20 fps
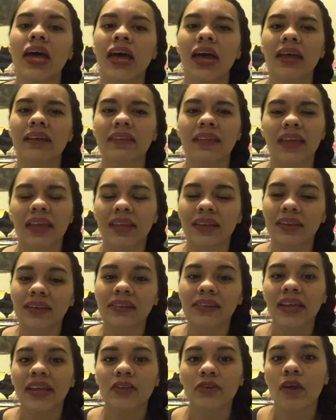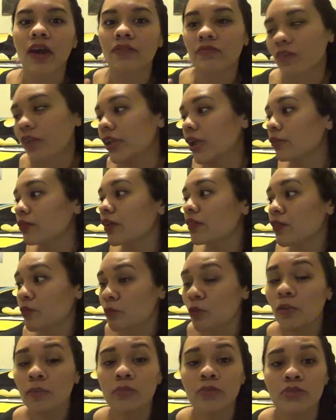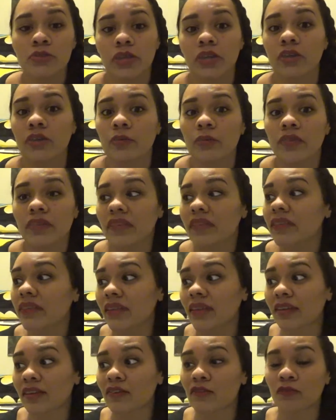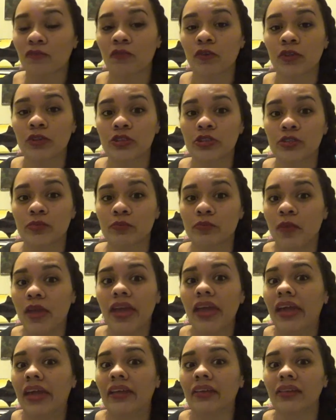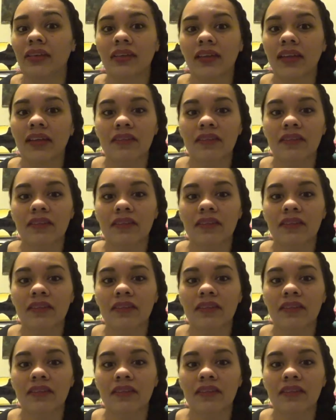and then later on find out that the perpetrator was a 6-foot man.